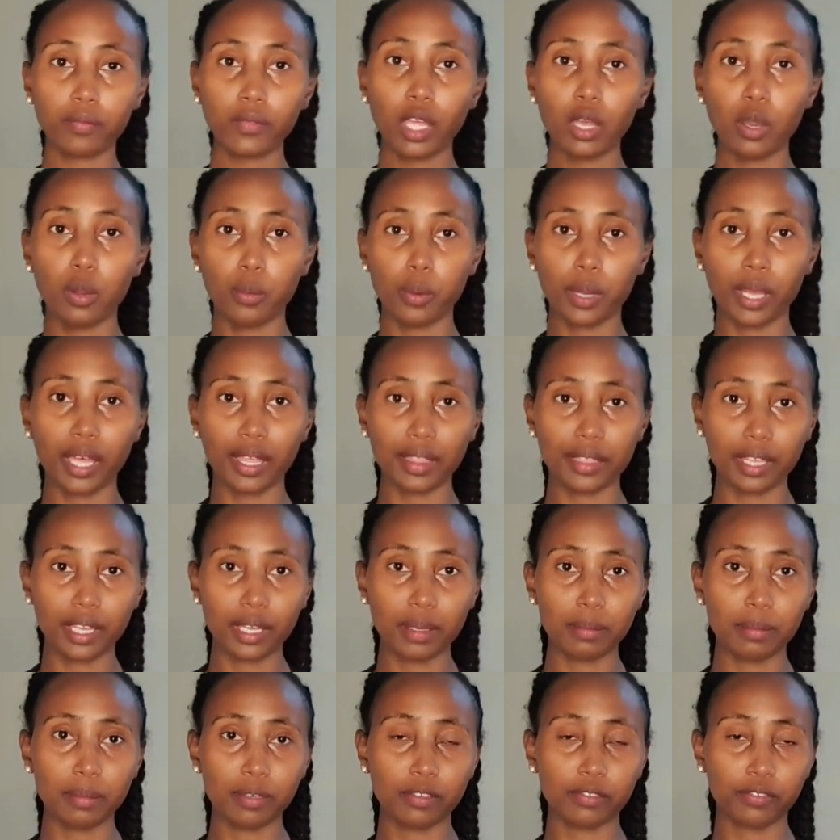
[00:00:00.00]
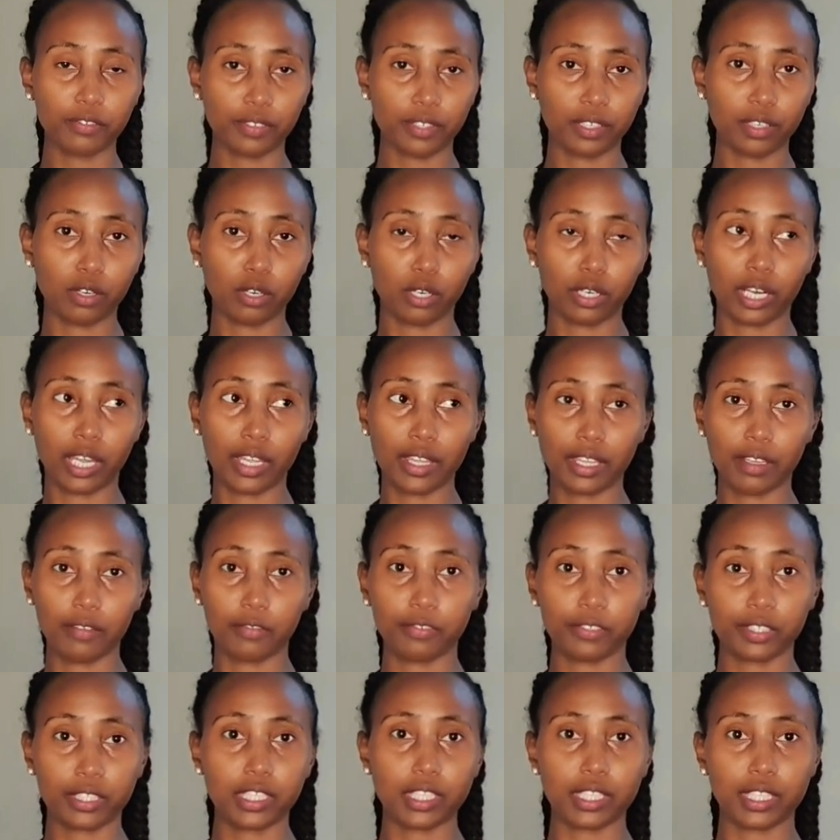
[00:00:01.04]
wear them, or rather
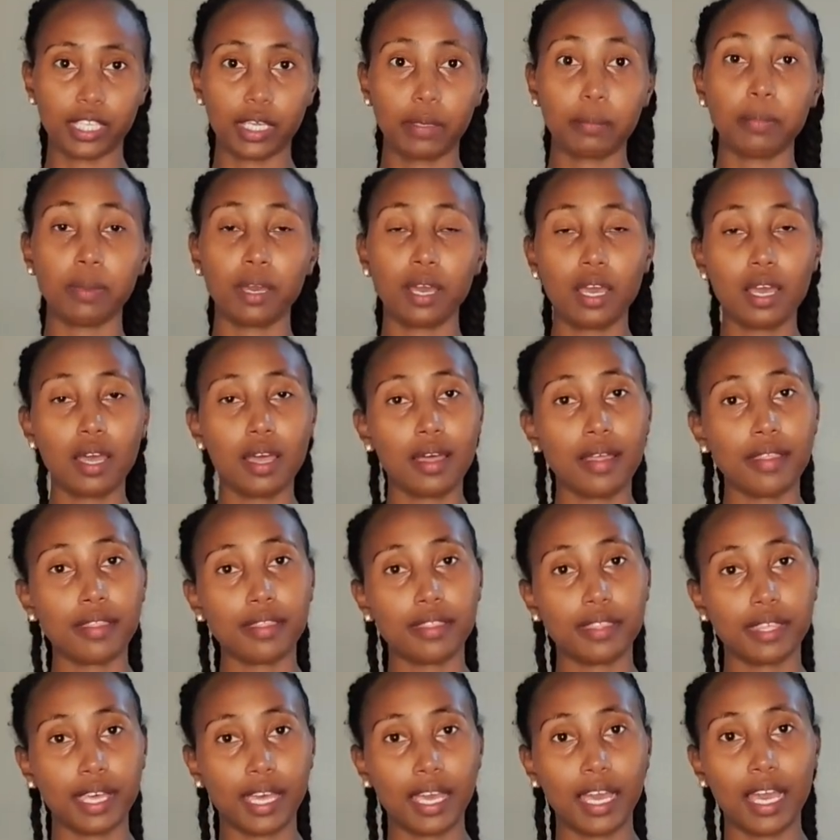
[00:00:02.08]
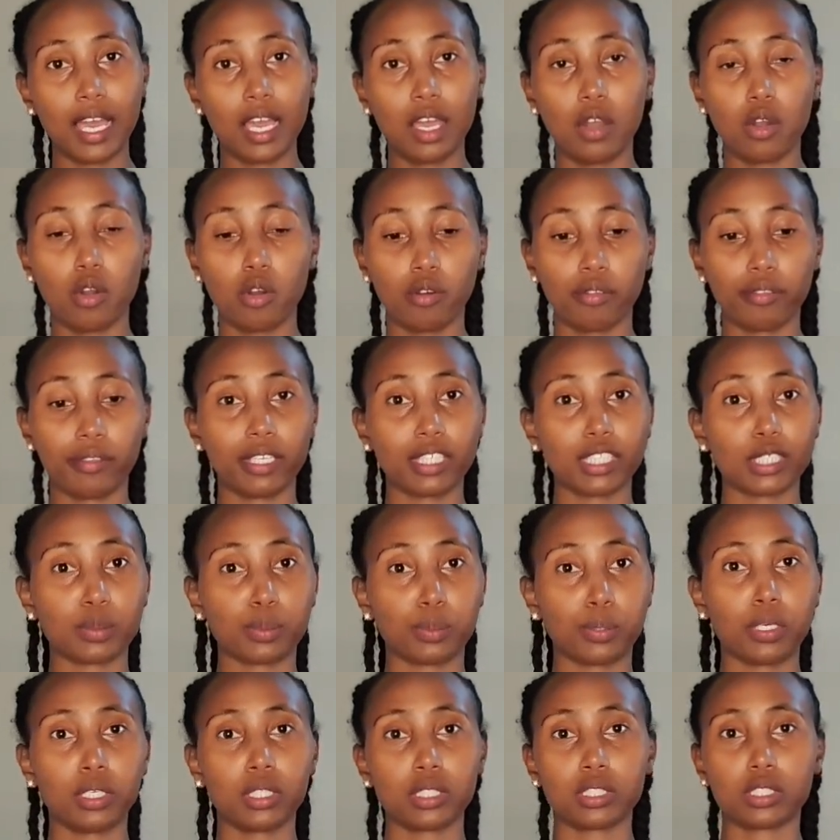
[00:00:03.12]
fit them there on the
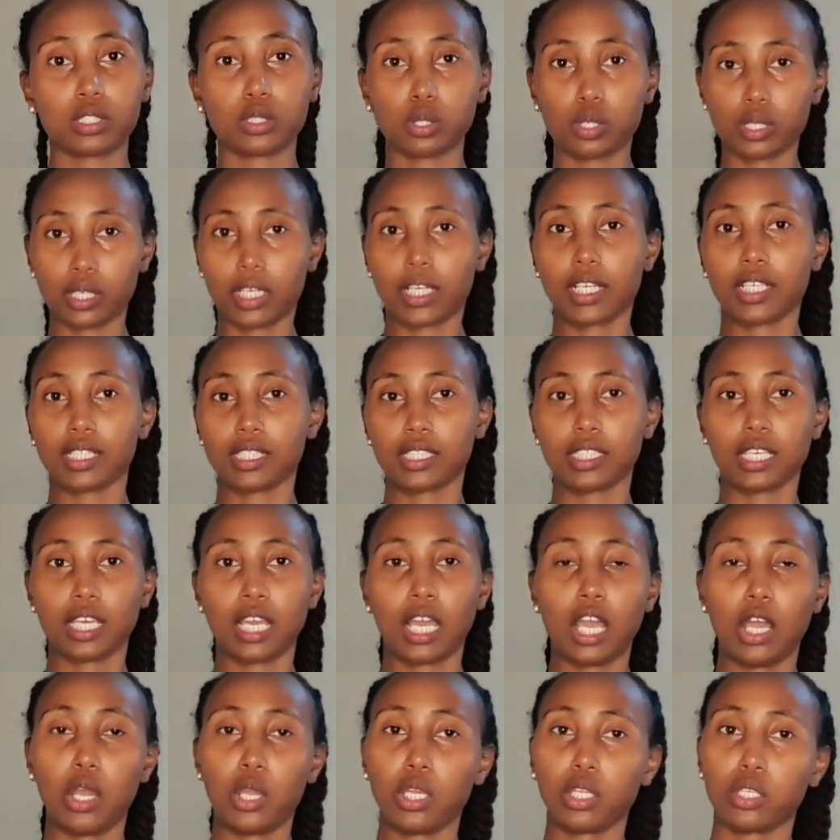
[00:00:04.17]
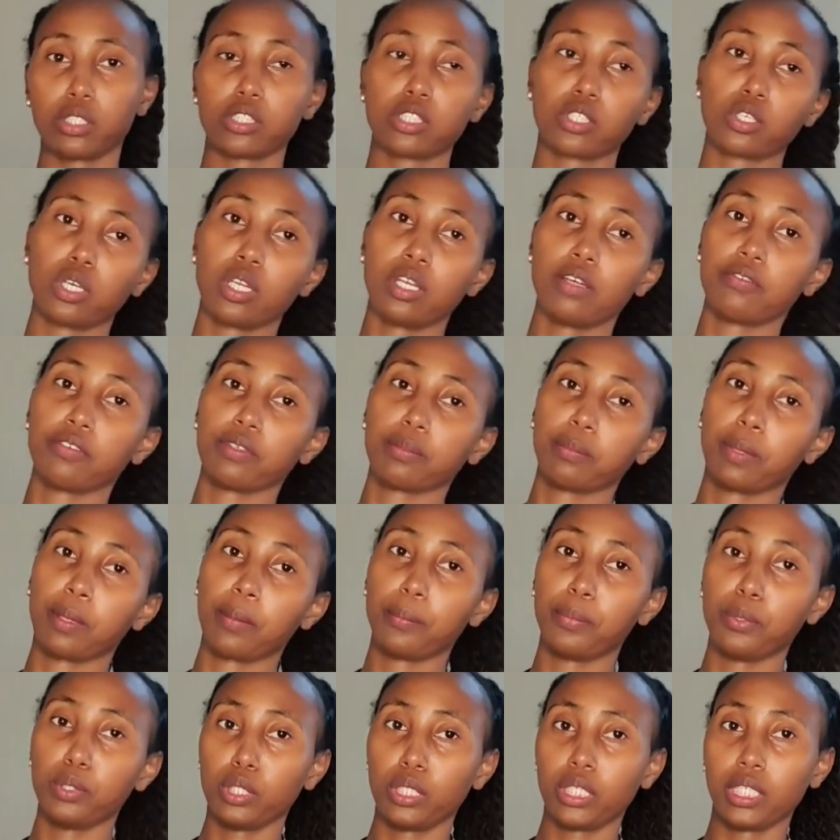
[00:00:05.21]
spot, so that I see how it's gonna fit my
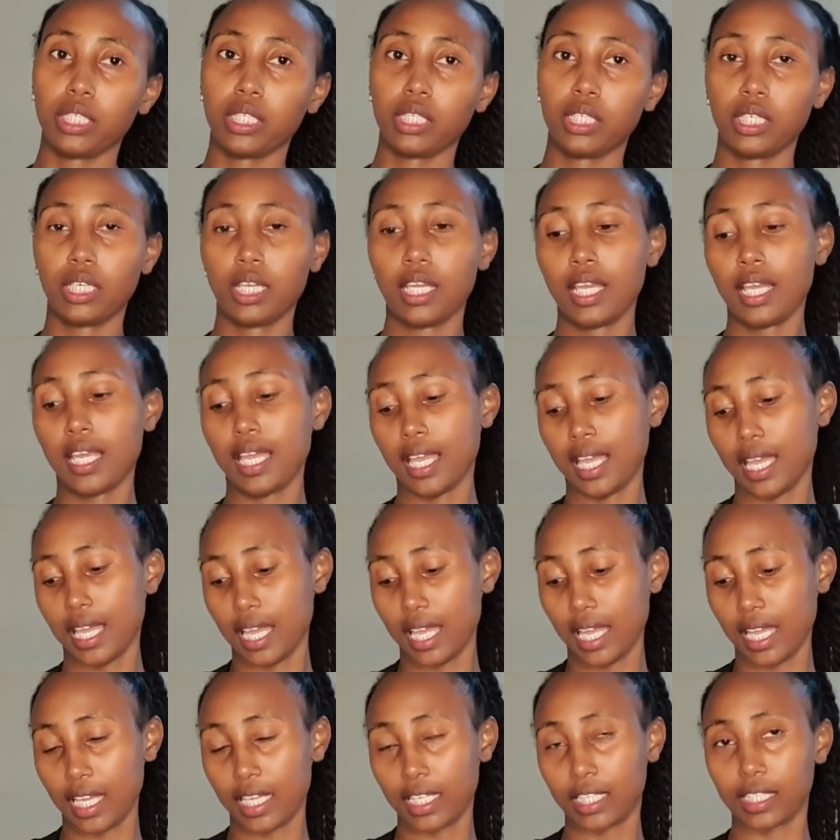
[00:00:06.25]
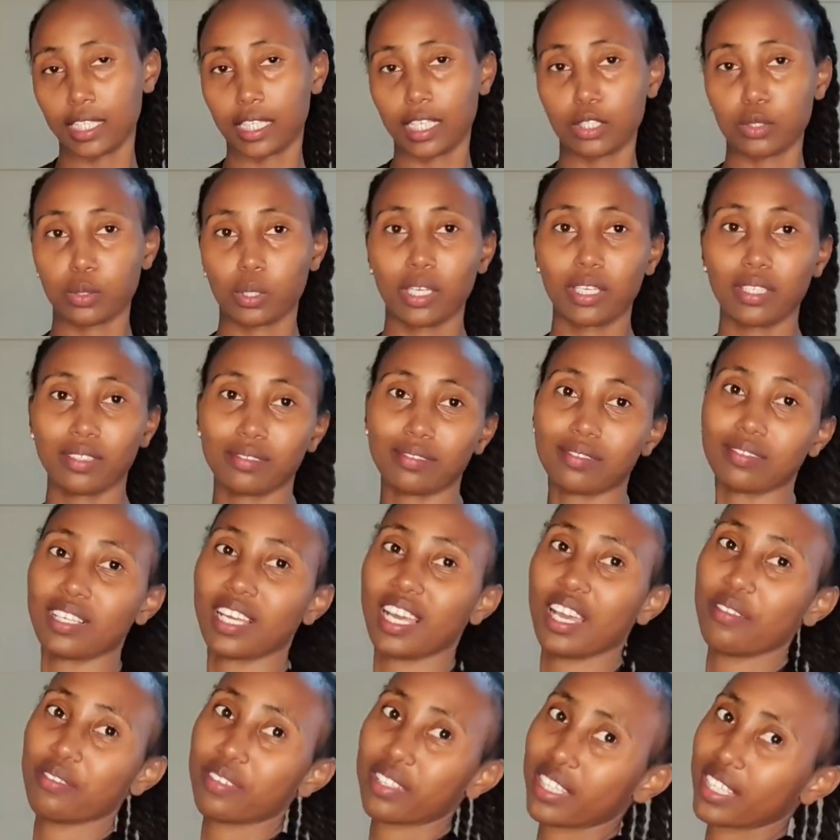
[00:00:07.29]
body. And that's why
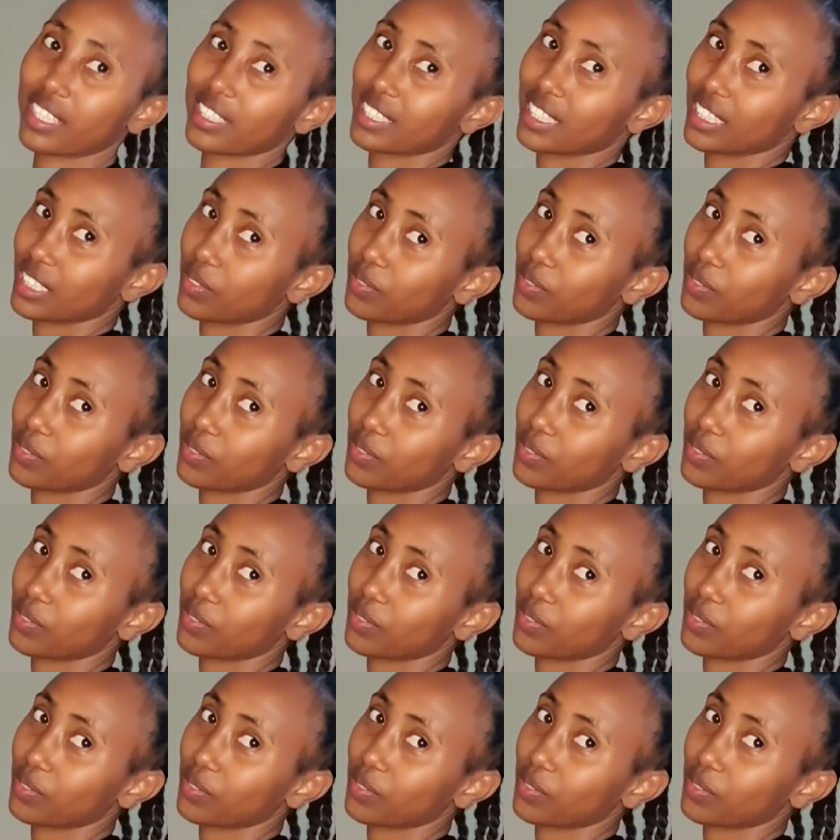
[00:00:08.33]
everything just